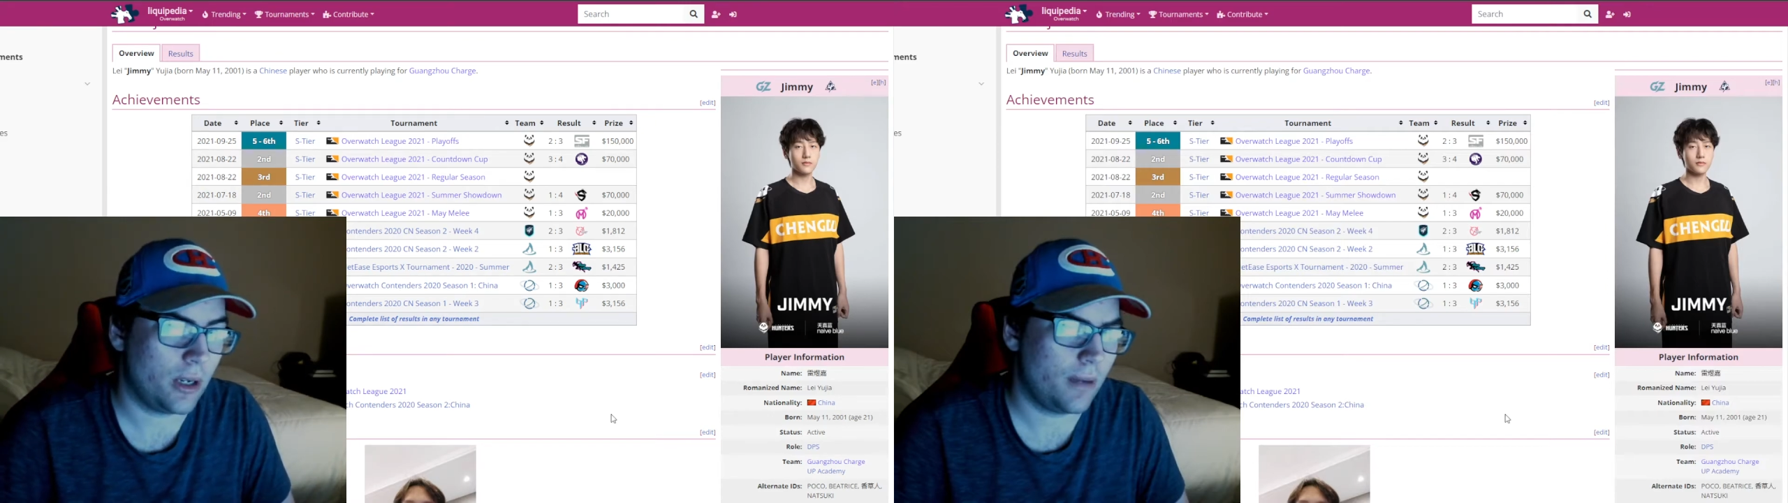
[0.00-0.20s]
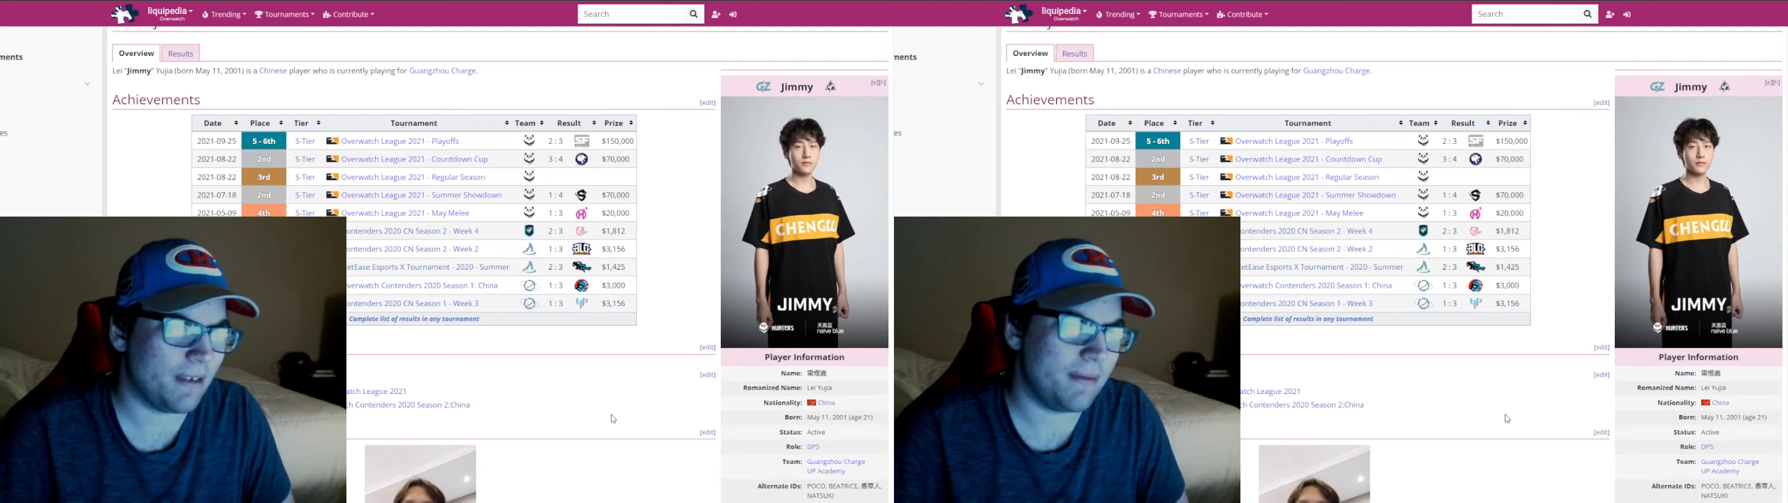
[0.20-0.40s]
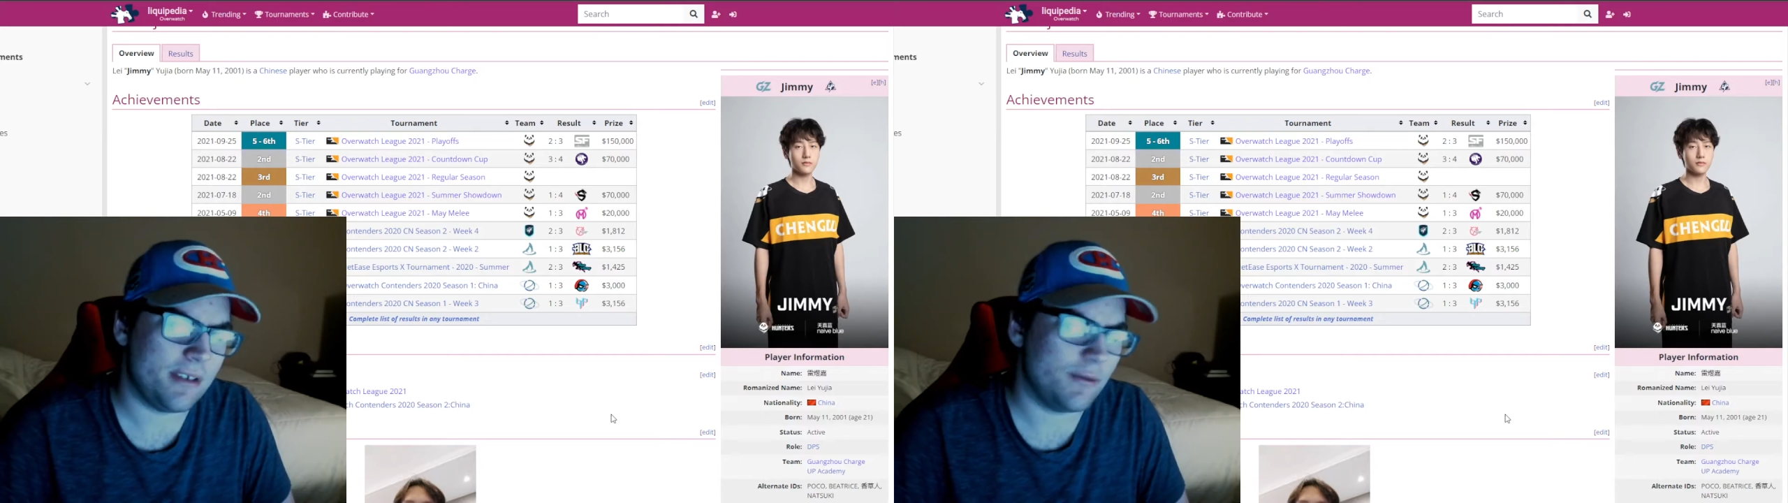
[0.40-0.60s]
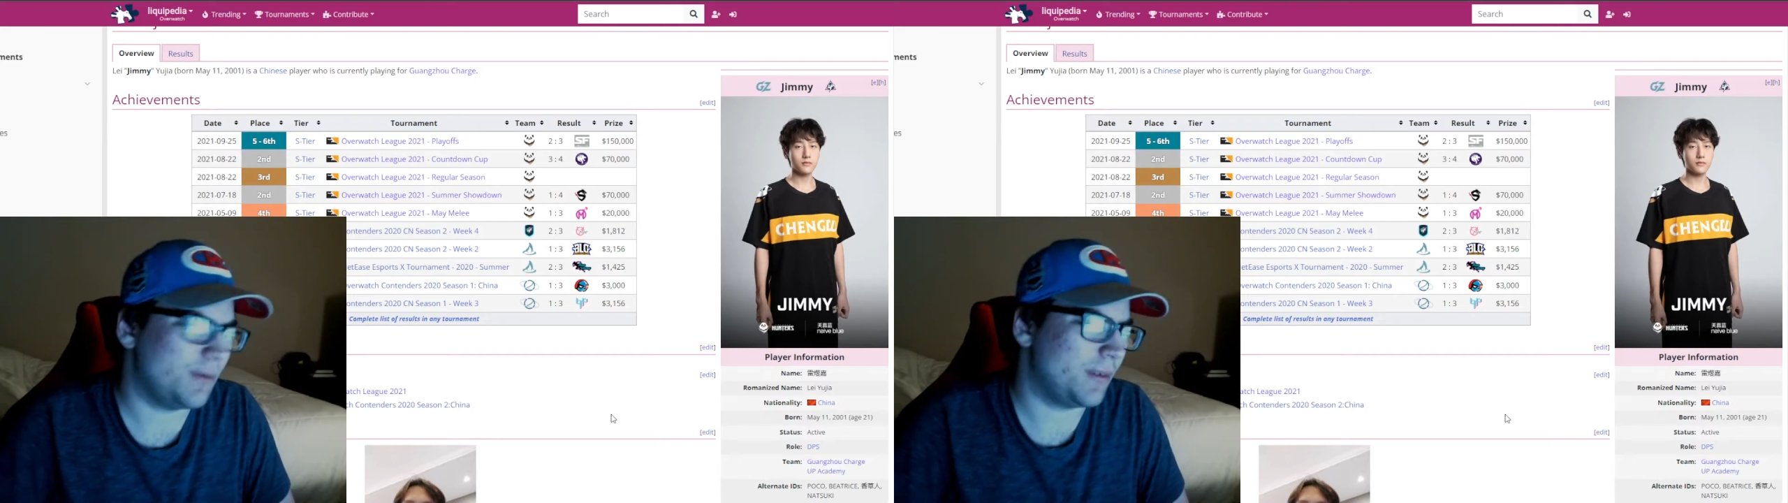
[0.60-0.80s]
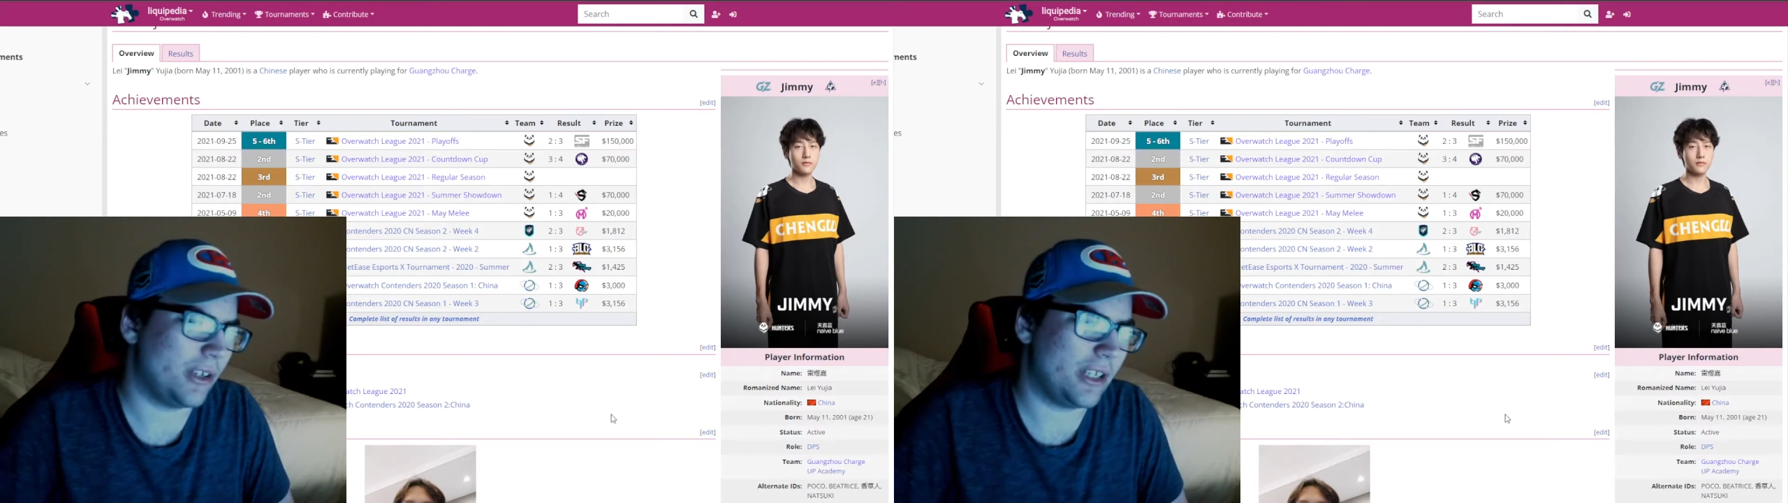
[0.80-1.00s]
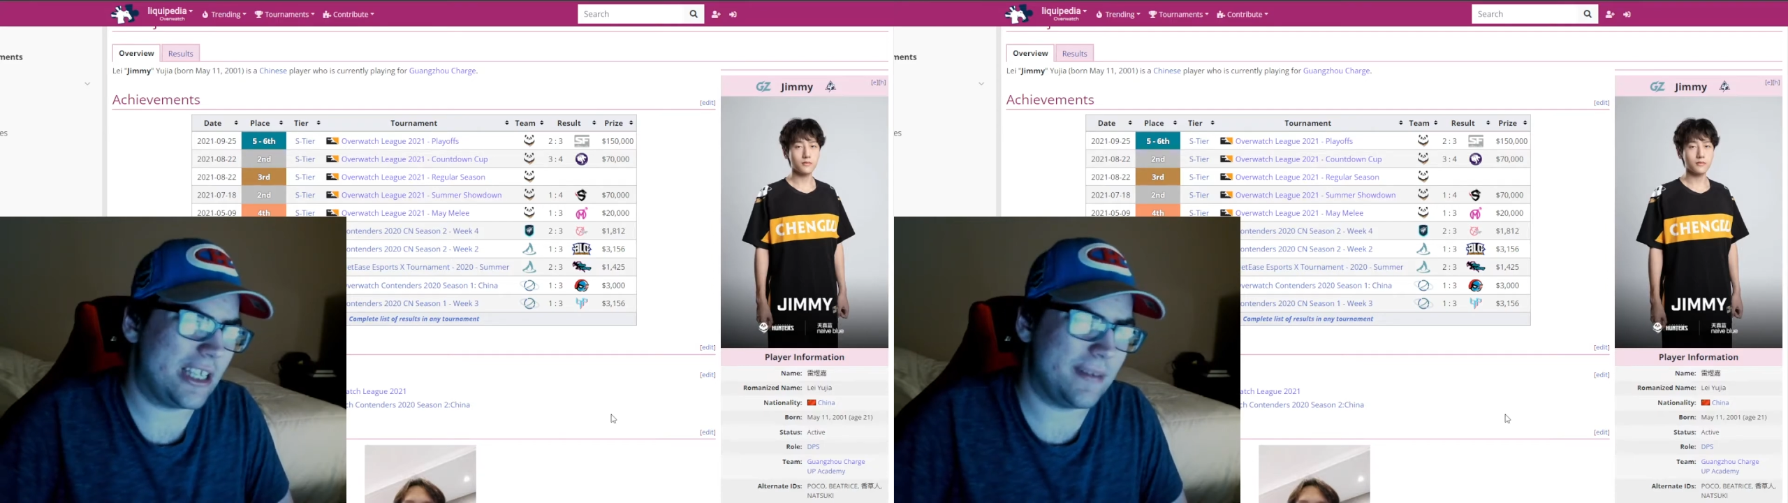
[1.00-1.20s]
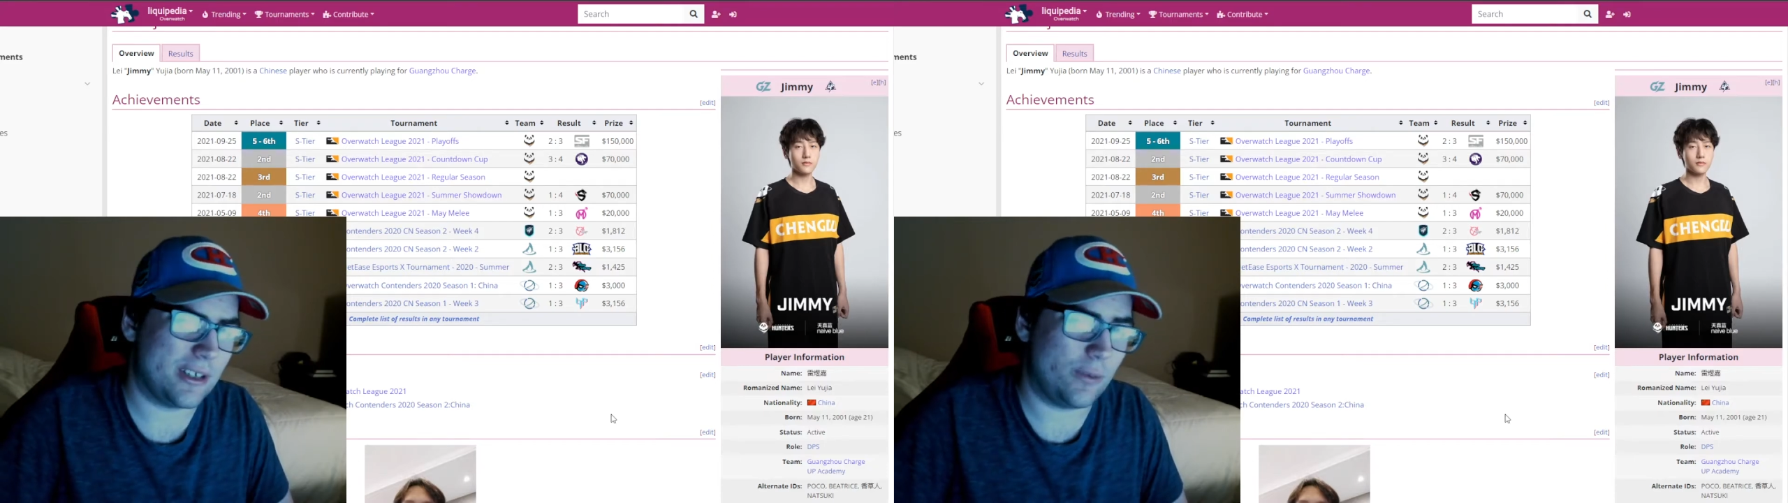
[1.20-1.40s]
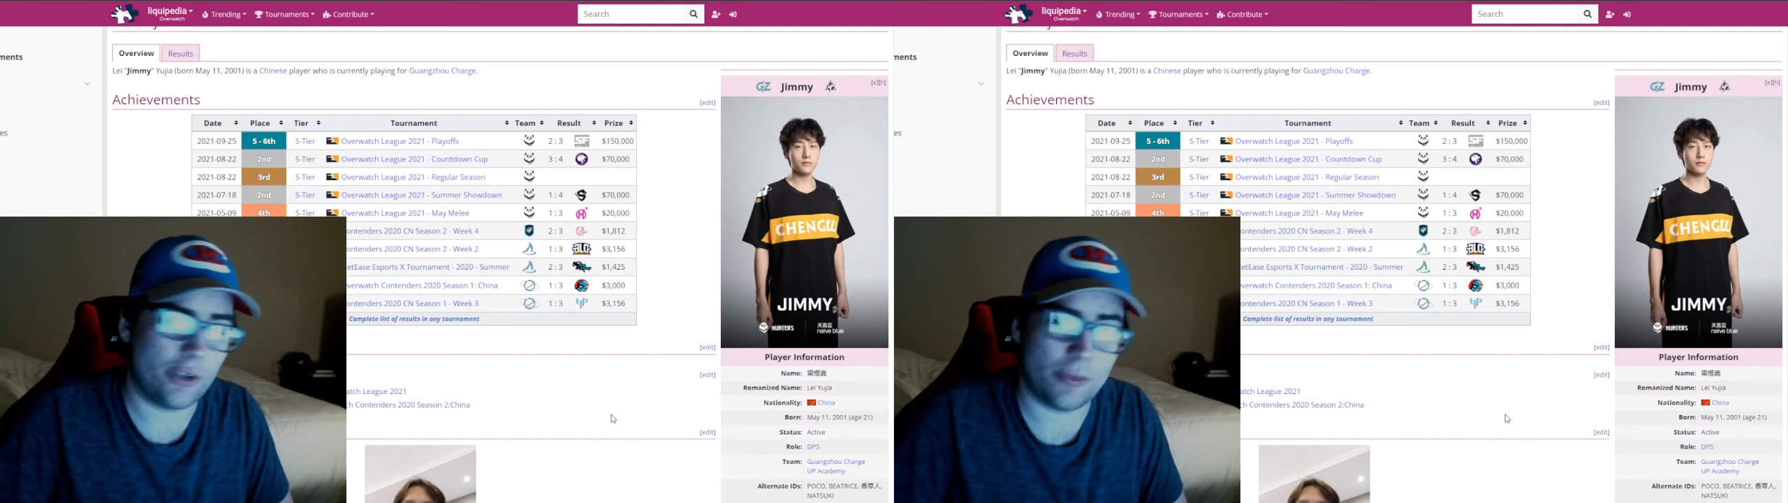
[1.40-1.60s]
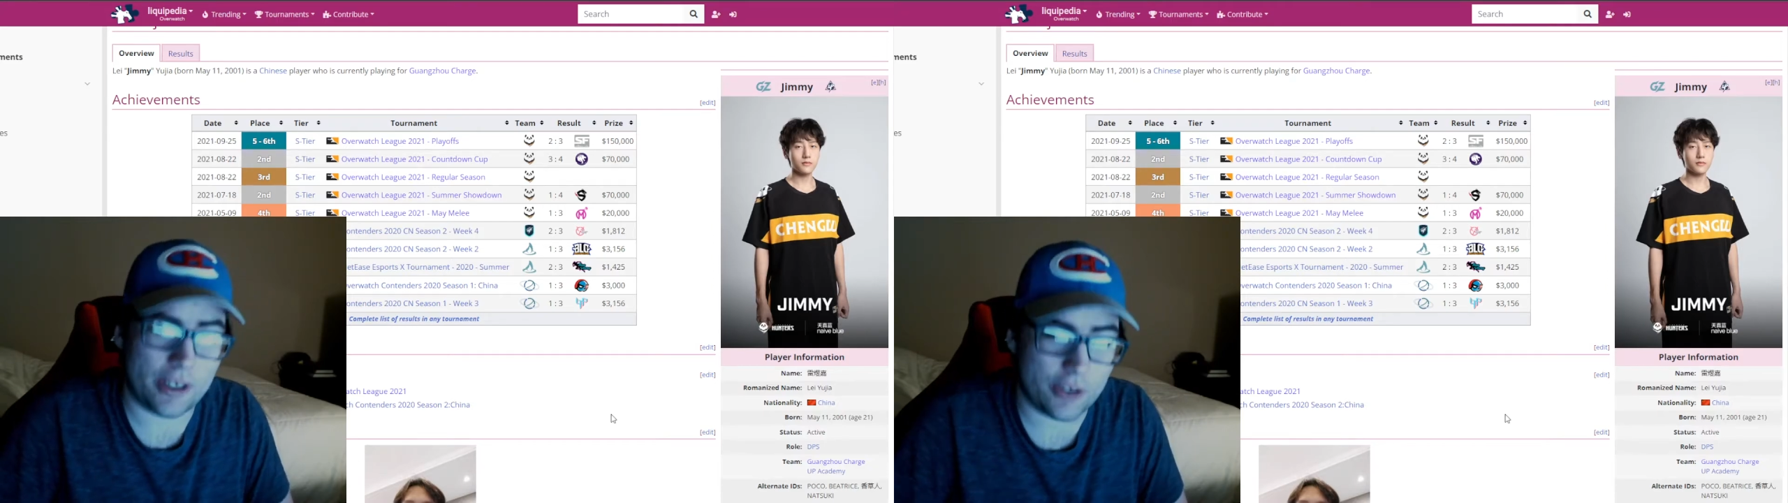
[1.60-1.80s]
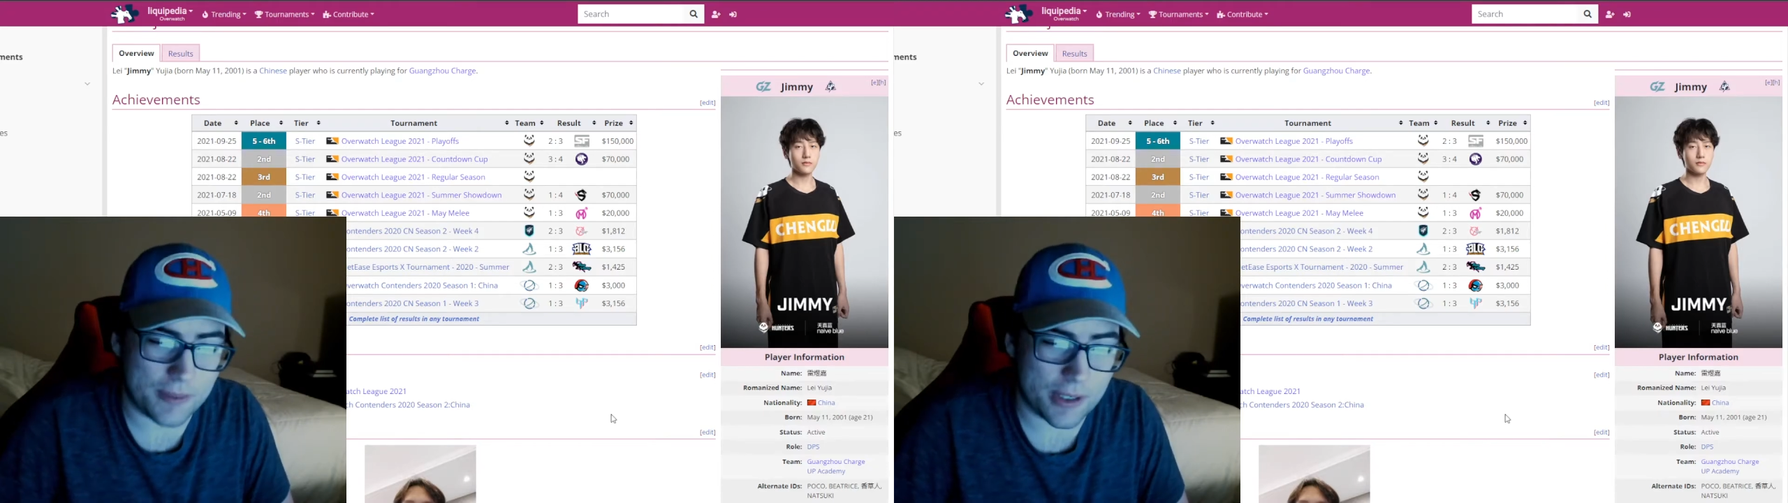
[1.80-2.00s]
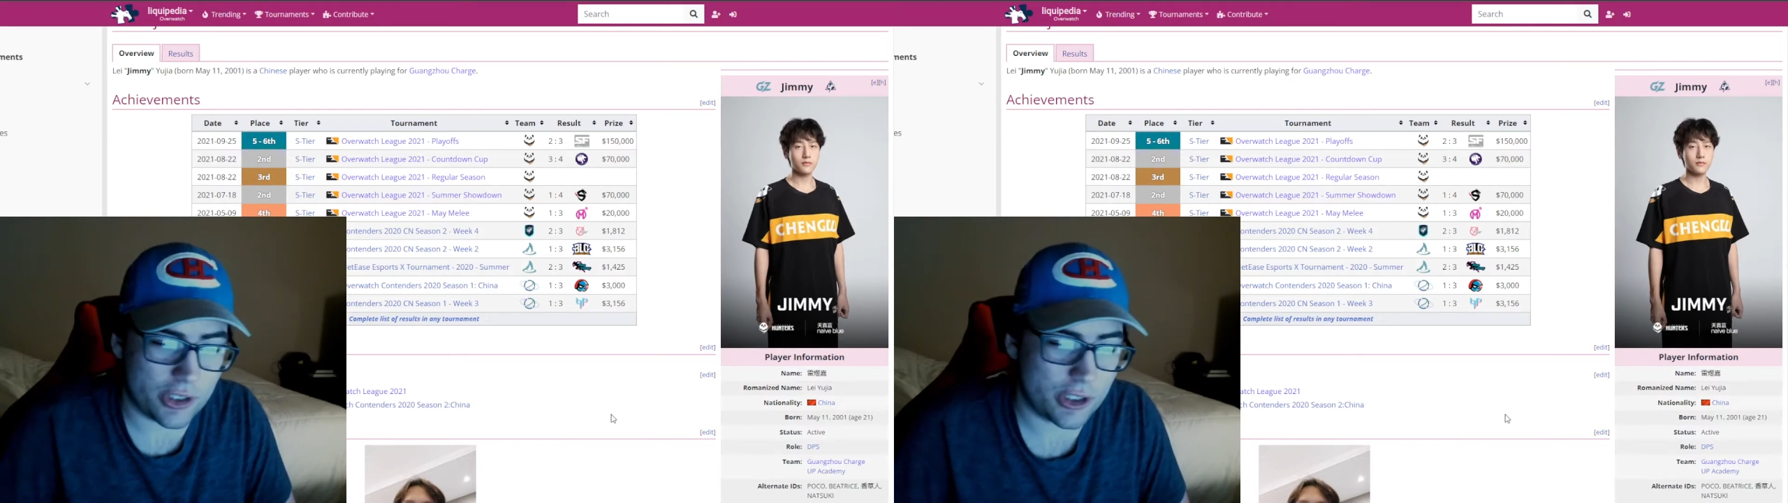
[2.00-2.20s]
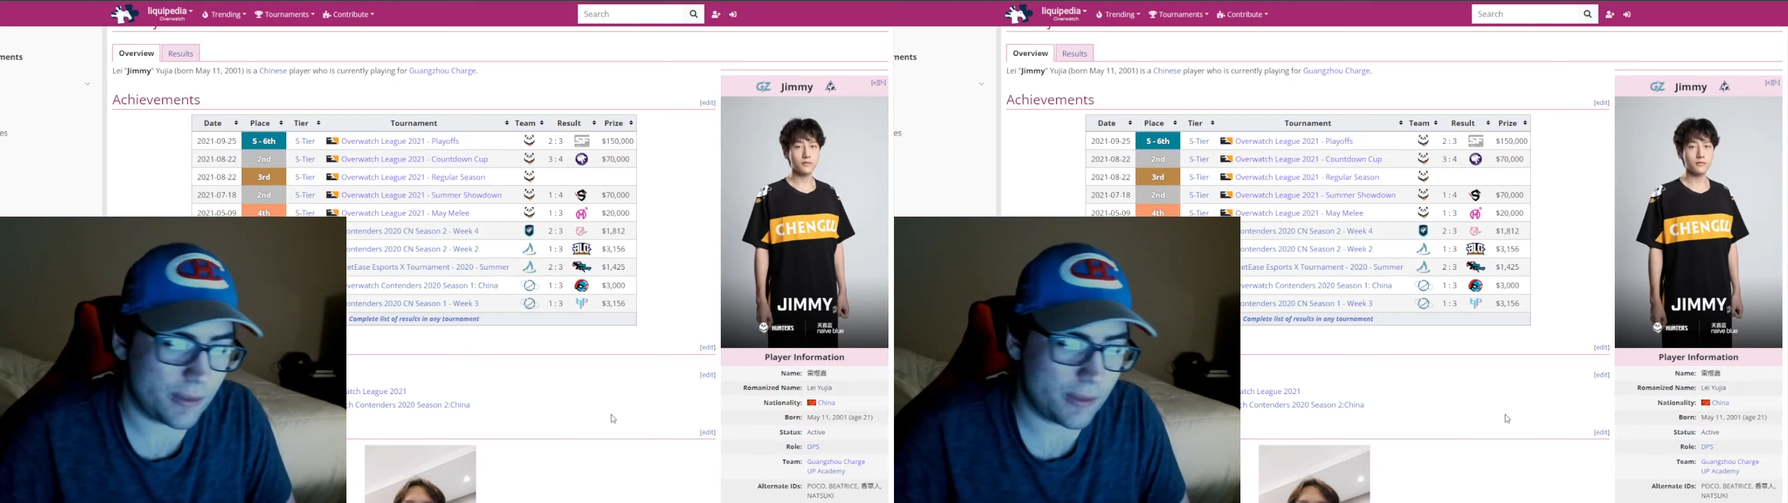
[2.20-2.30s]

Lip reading: maybe he would have been good to keep as a Widowmaker specialist,